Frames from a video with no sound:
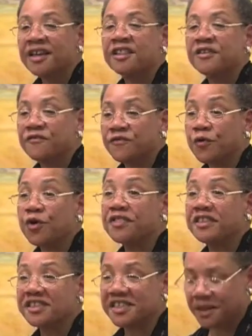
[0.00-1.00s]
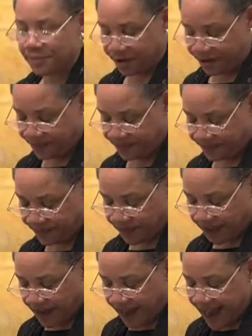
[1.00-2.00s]
The 4th summer,
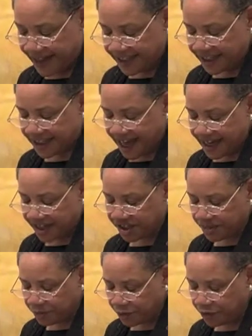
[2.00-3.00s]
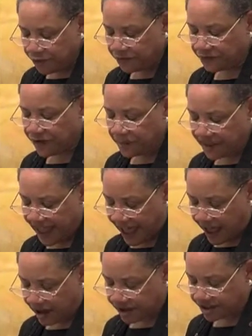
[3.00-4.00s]
I decided to move from the
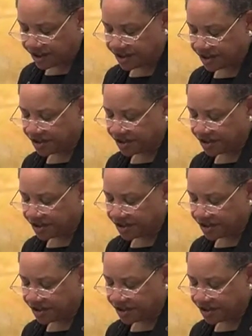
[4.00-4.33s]
house